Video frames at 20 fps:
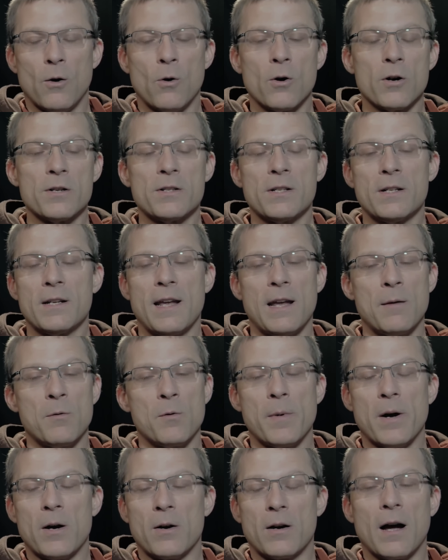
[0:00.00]
Or is it a game
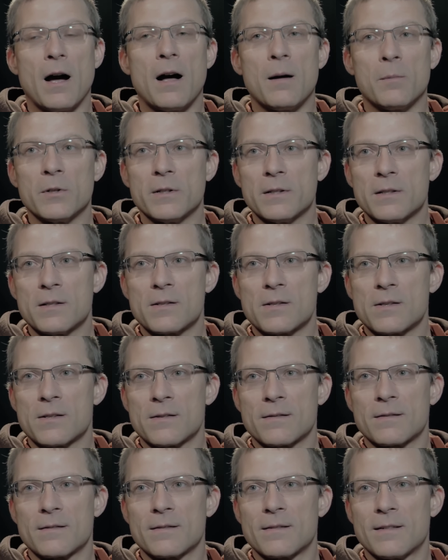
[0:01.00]
about goblins?
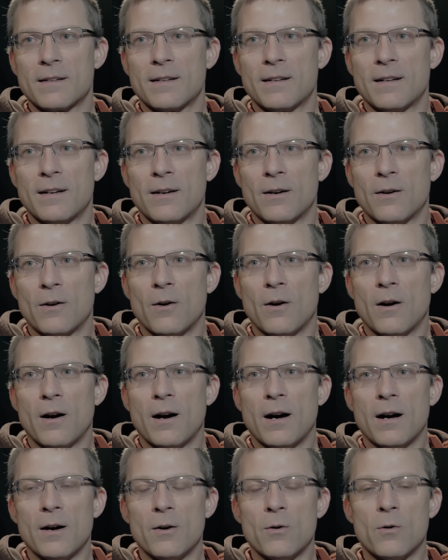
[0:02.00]

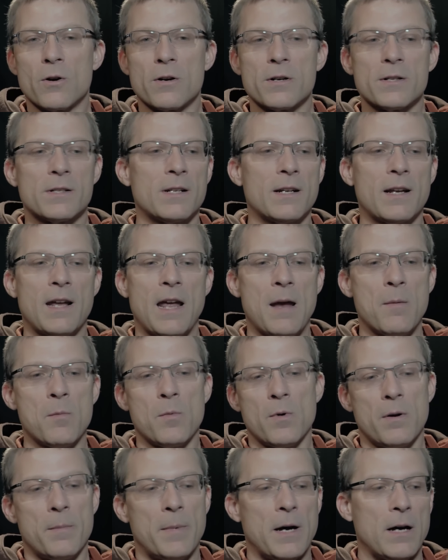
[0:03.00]
Or is it a
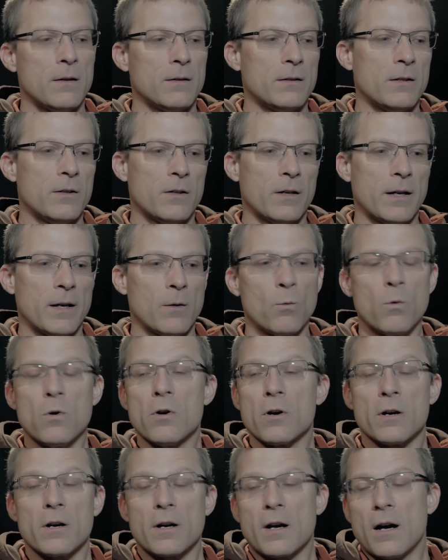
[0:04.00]
game about, like
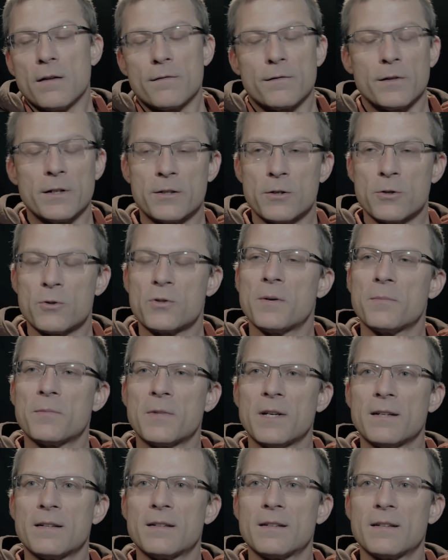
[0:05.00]
war or conflict or
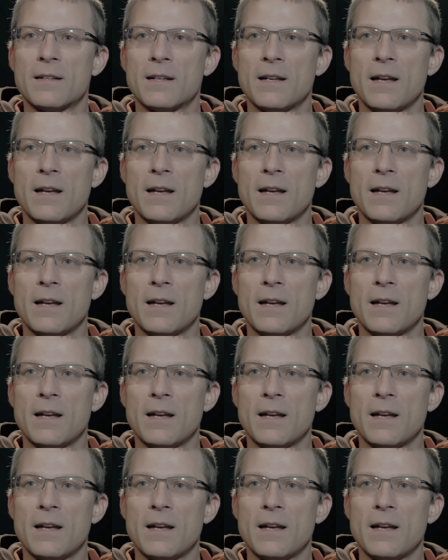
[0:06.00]
something?